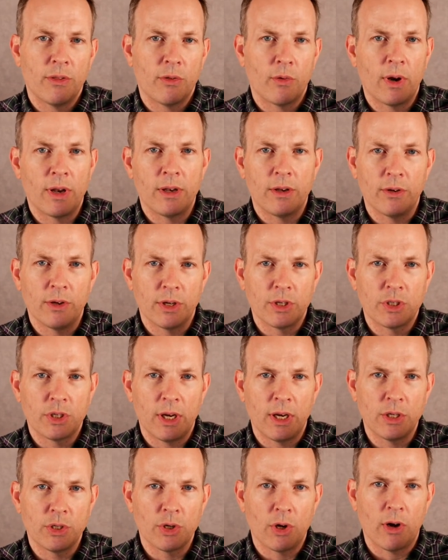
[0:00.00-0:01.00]
threaten to
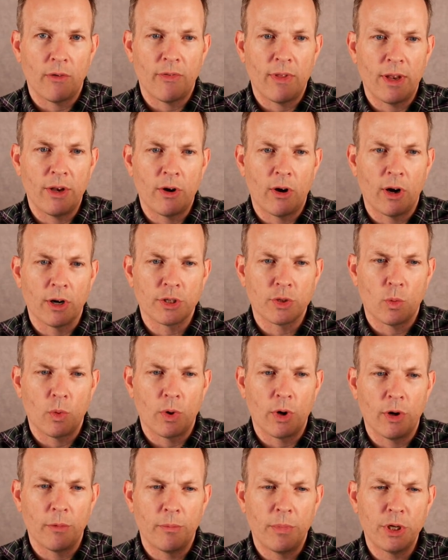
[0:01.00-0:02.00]
exchange off that dark
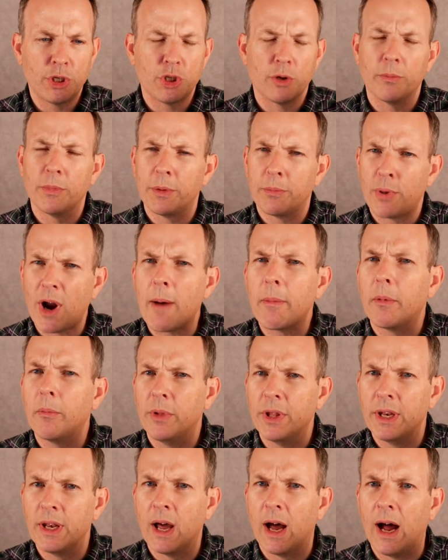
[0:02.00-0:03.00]
squared bishop, but
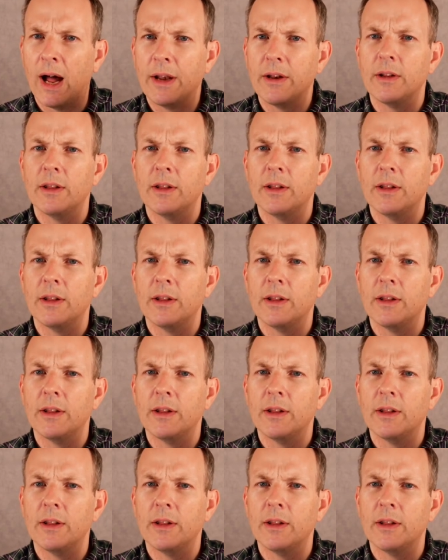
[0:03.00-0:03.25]
probably not.